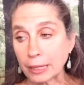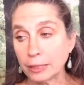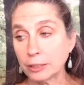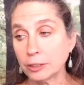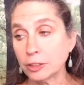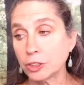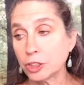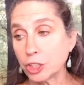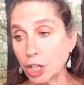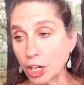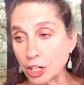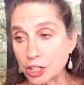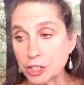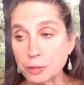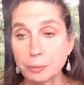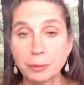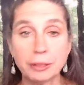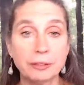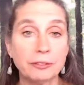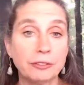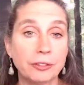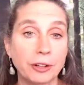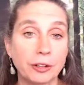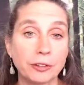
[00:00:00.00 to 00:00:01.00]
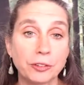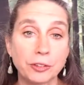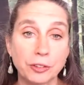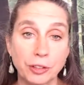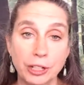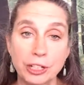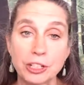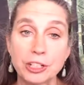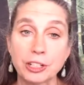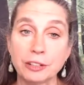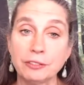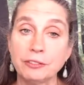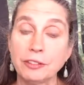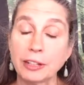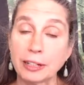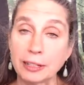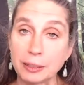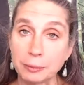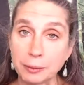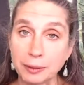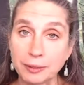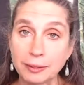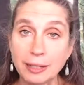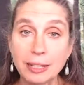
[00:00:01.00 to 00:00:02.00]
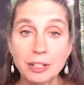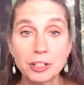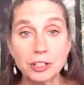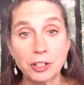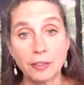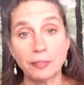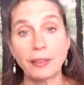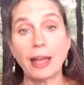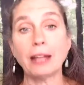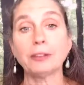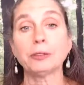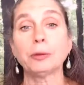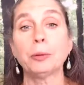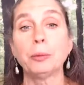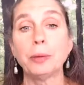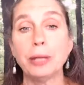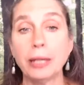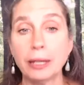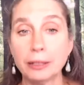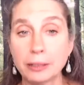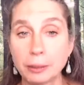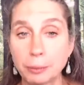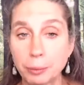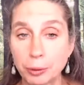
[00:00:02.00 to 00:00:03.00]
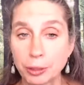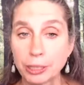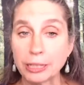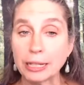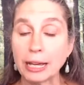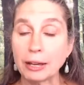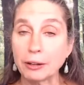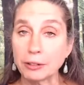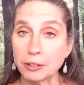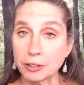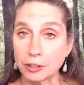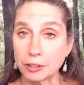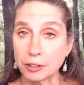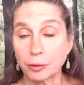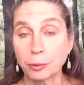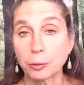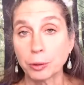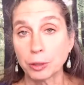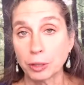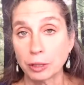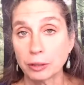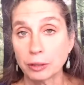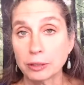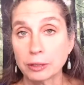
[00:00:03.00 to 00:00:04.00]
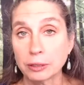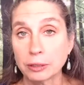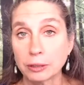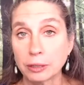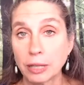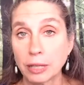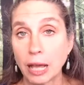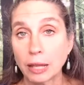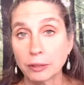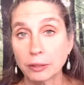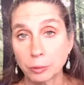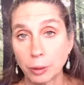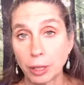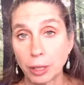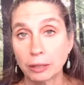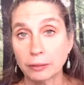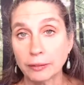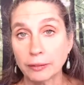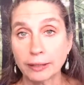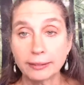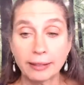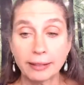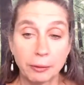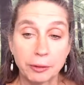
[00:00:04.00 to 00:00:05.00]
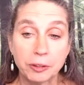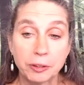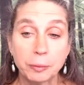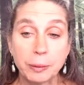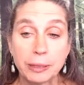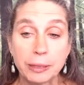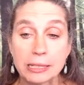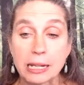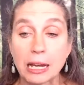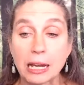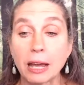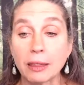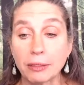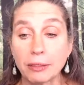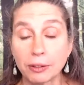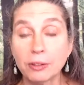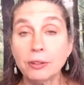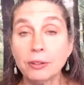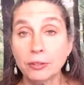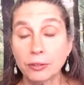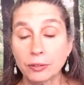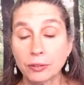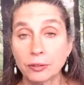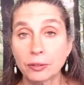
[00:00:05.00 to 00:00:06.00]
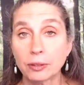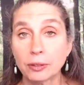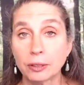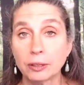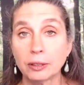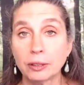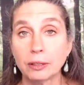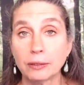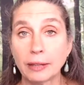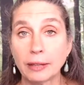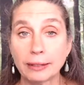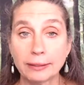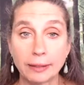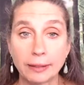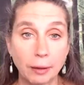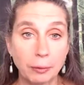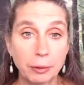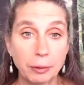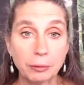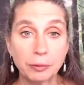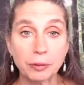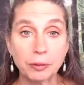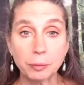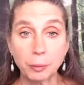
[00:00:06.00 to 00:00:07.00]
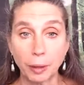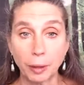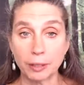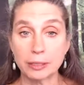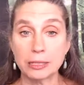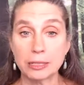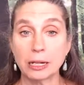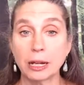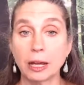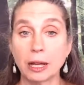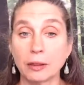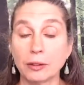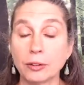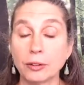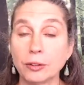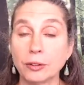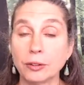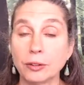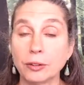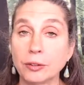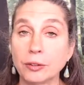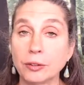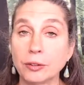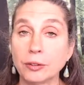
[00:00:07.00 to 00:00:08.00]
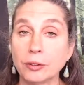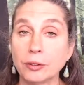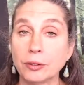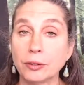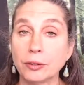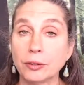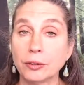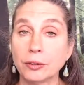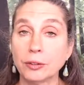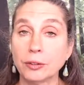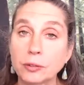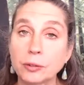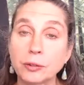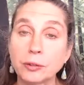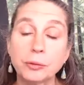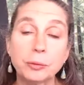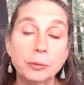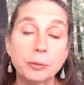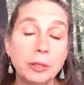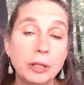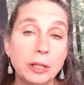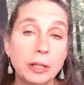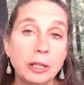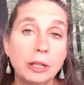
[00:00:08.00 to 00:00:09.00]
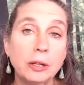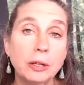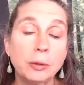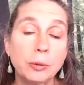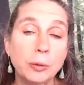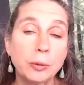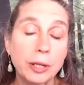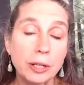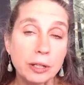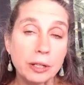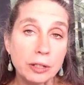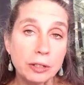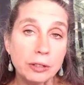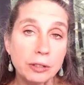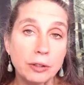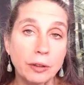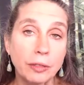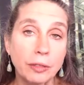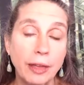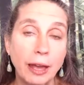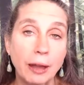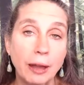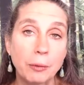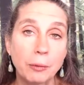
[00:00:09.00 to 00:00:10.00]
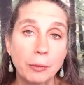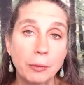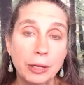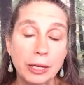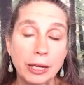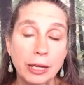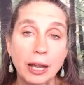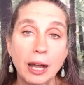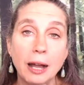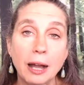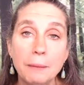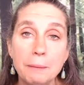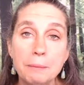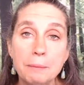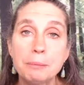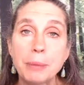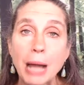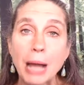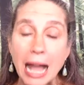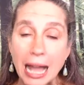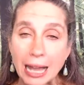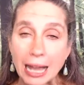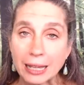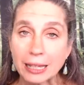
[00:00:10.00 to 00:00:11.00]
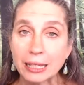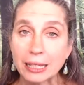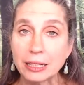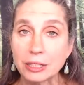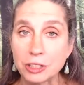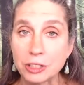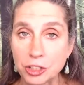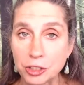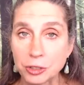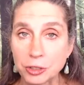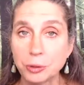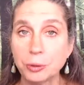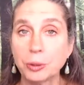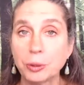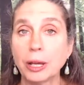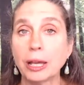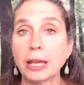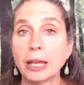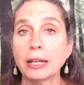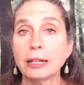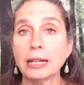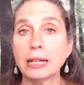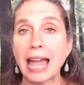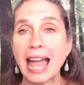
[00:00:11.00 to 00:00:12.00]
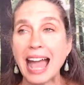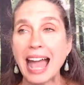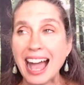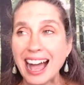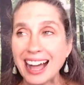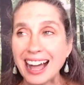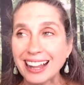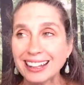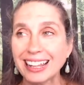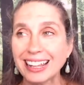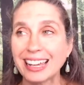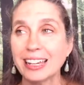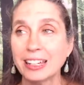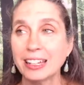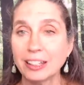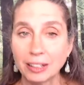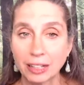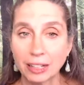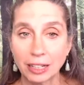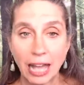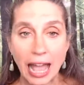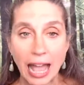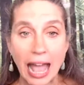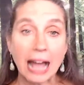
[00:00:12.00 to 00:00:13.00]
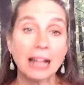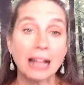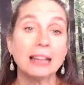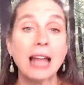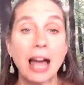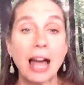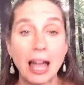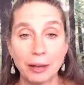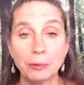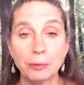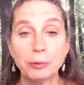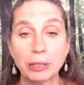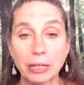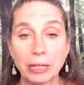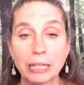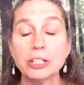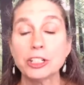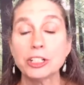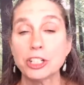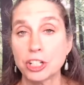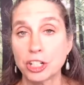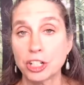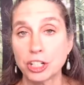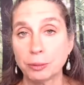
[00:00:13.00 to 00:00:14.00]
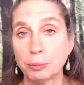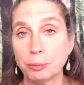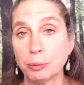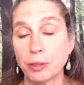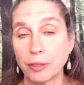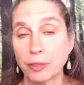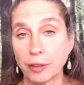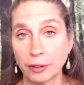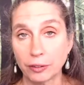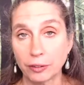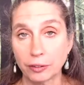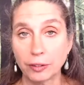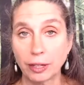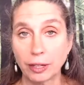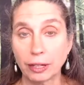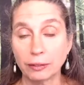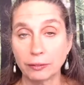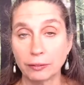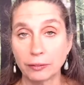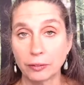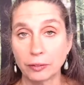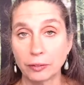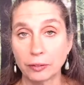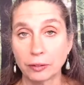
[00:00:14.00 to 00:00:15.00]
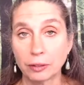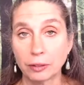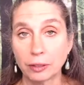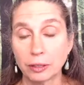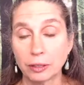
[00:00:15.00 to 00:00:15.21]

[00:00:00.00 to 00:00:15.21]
judgment, frustration, victimization, that's what we end up putting out into the world as well. That's how we speak to others. That's how we respond to others. So it's really critical that we come back into an ally relationship with ourselves,